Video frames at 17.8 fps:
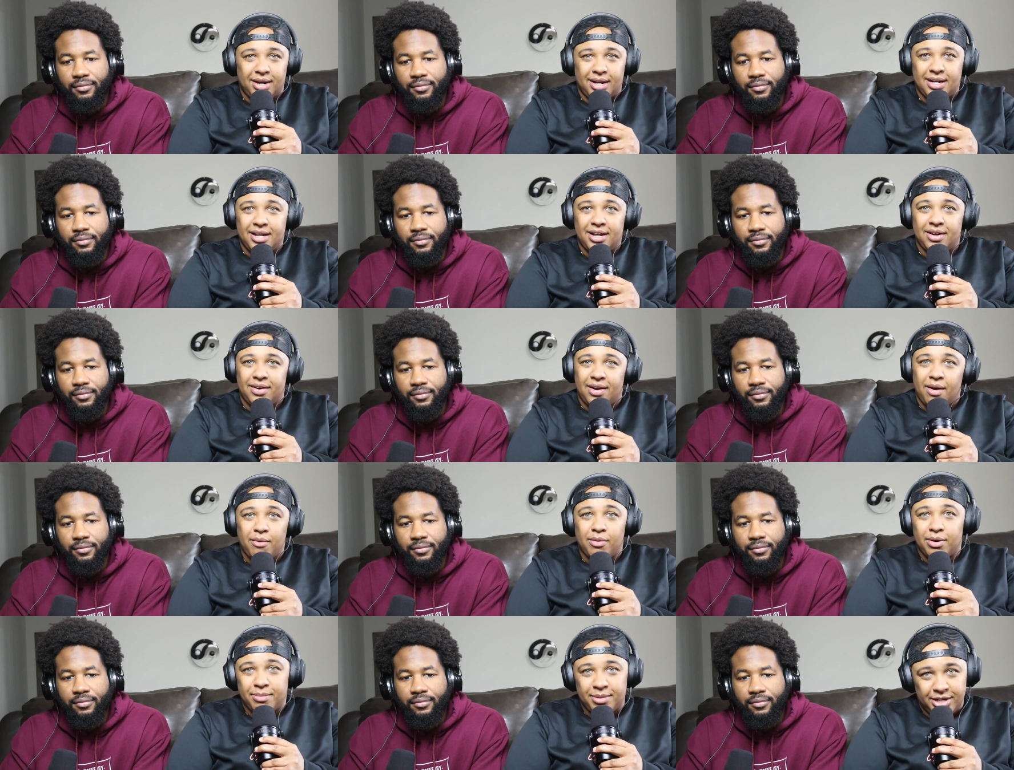Speaker 1: right now, and I
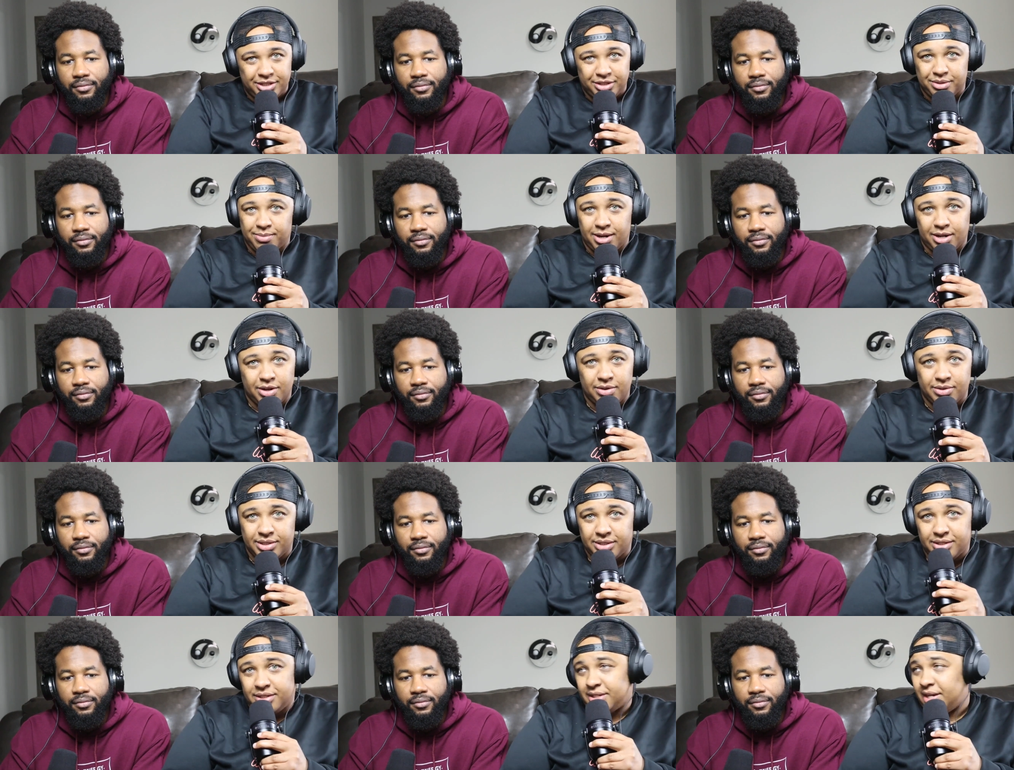want to make sure my
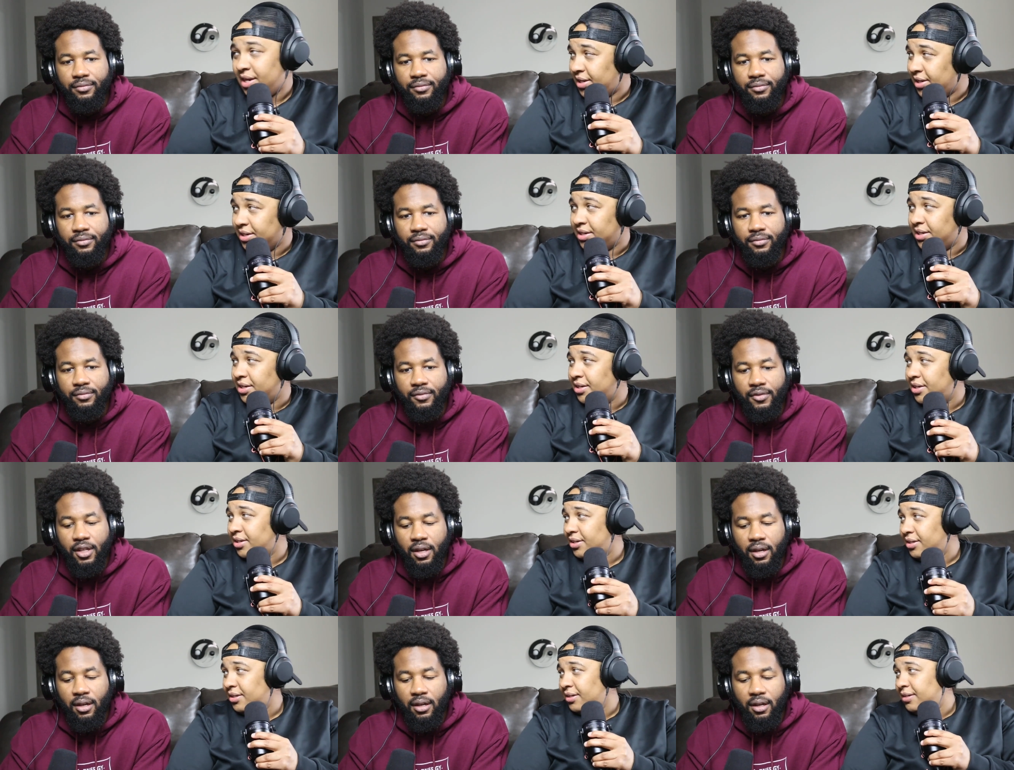goals are exciting.
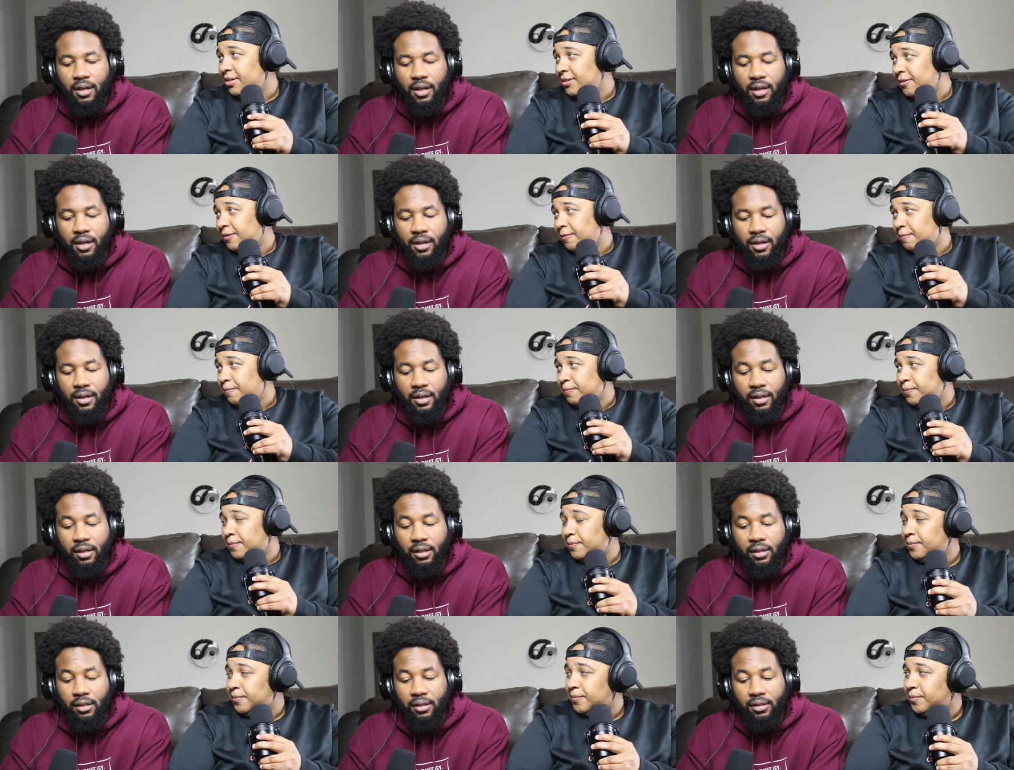
Speaker 2: Uh,
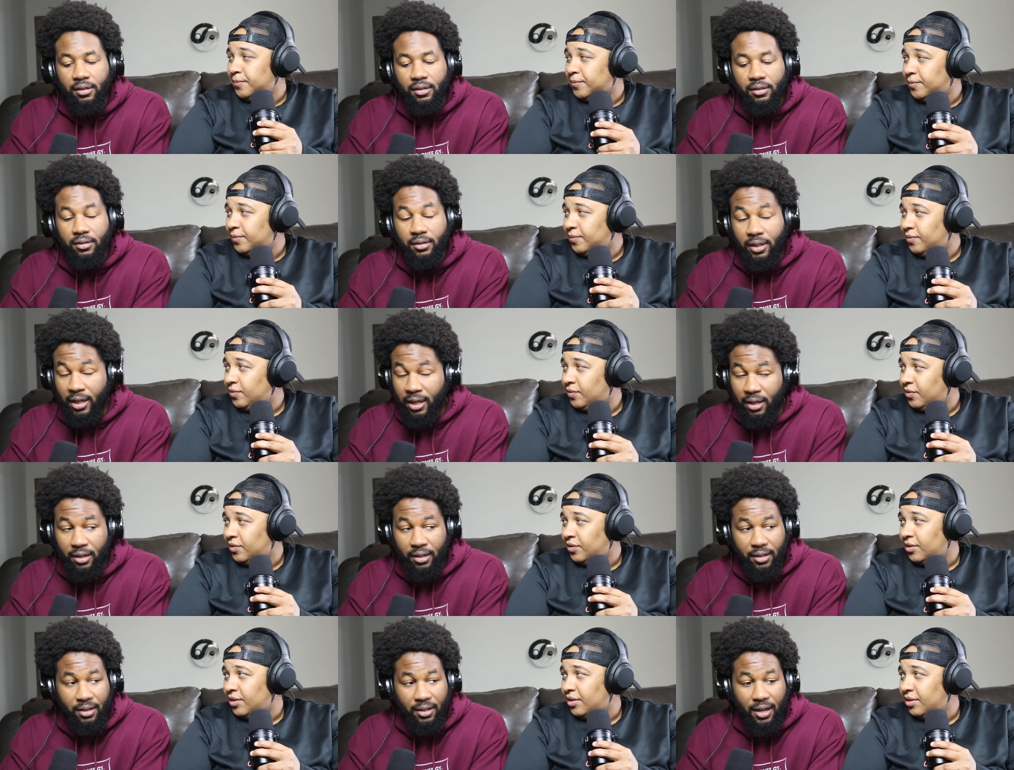yeah,
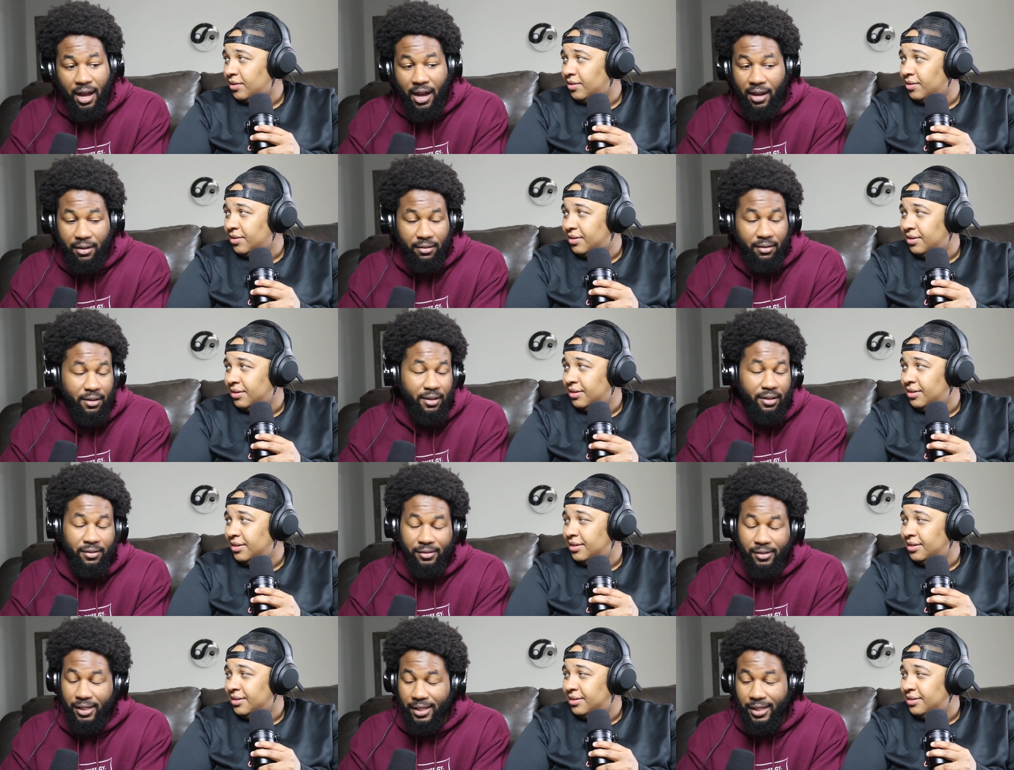I.
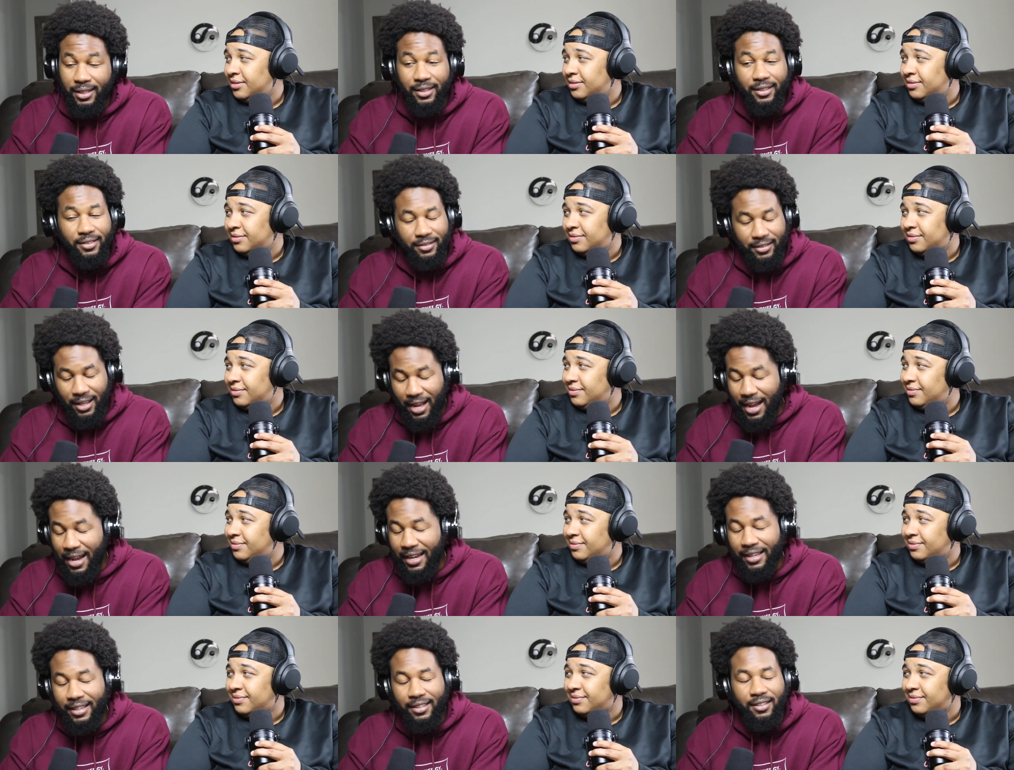
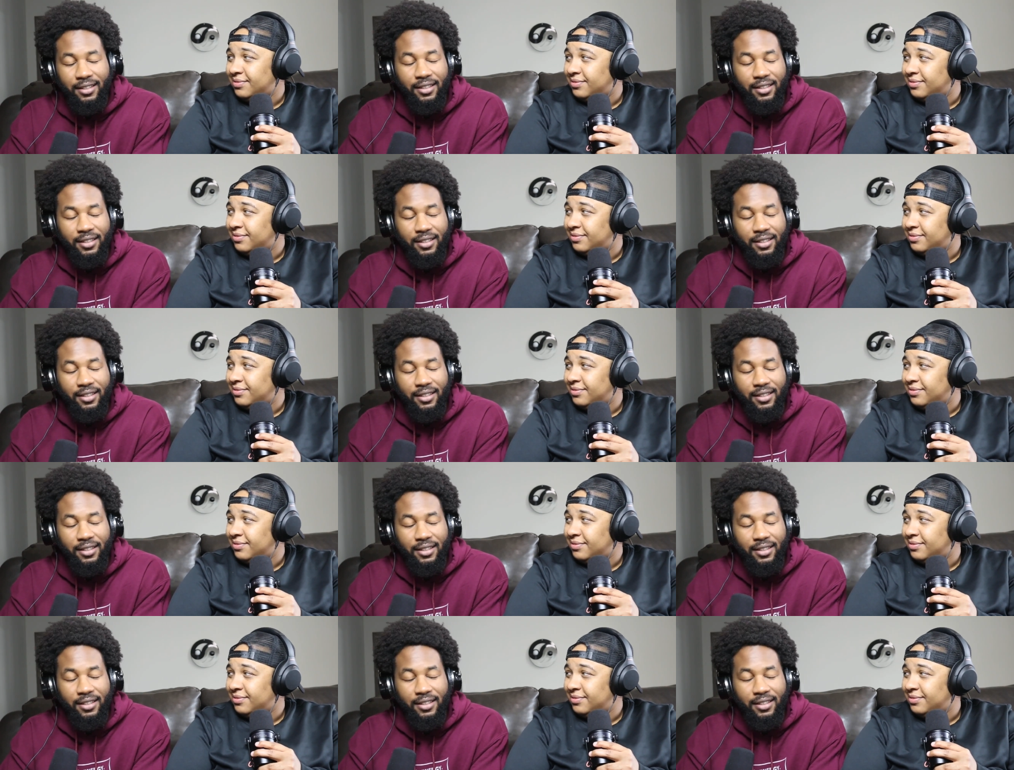I